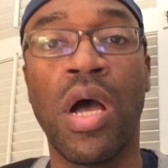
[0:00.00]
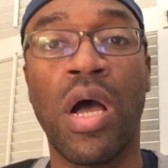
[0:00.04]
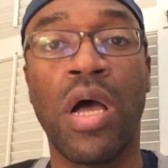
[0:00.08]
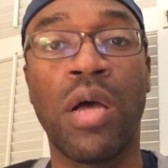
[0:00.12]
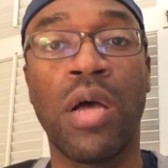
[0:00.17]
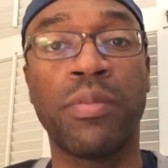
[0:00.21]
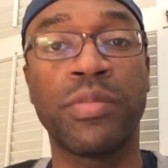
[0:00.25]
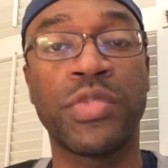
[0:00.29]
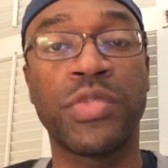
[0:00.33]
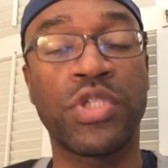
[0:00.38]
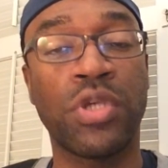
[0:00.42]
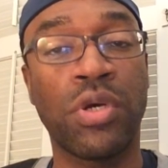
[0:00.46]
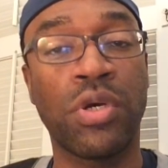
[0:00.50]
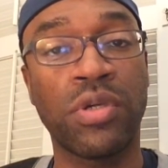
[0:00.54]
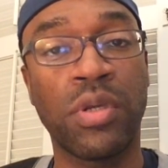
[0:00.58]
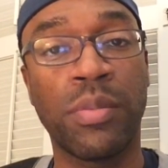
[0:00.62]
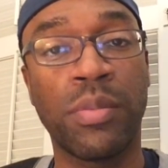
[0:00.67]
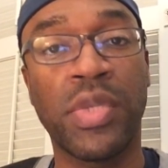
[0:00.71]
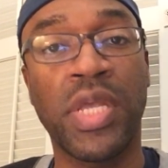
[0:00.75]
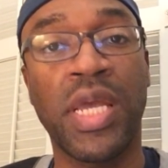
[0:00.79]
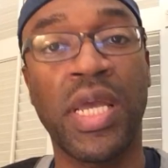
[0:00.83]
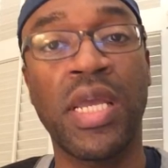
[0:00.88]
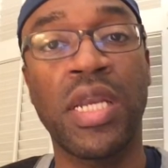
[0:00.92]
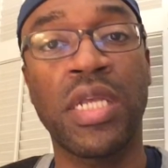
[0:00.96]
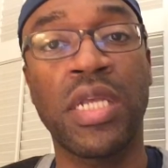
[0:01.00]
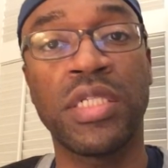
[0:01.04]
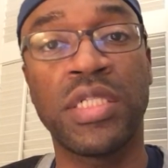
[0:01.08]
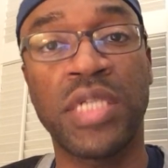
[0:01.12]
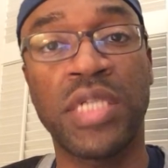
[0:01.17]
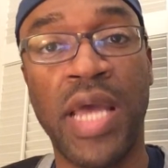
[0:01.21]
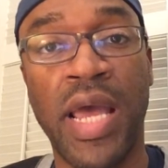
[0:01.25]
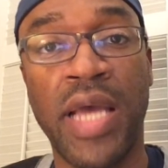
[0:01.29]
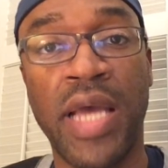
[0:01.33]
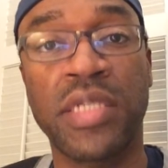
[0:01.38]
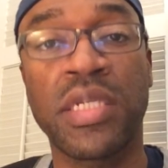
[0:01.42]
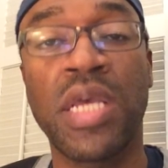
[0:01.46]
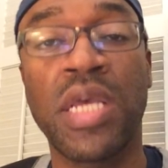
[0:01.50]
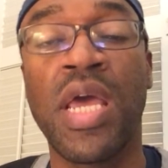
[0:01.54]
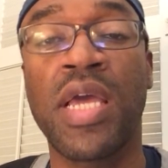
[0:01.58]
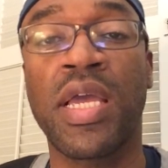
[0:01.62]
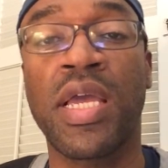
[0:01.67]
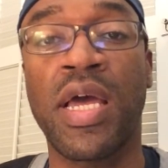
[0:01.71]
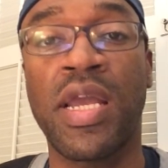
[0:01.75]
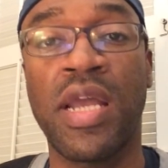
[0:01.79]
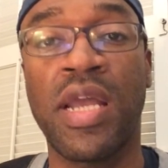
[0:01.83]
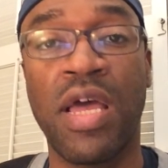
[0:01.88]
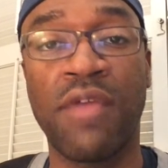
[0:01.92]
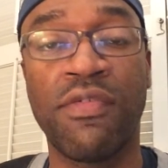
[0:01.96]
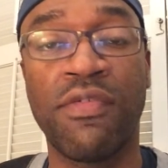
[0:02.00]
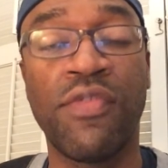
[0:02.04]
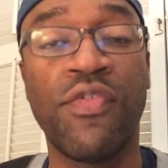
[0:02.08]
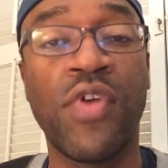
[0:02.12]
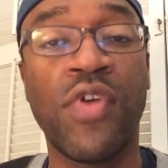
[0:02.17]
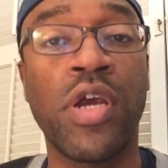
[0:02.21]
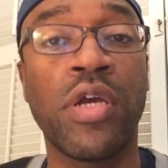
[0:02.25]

Um, Sonya Blade and Jax kind of have a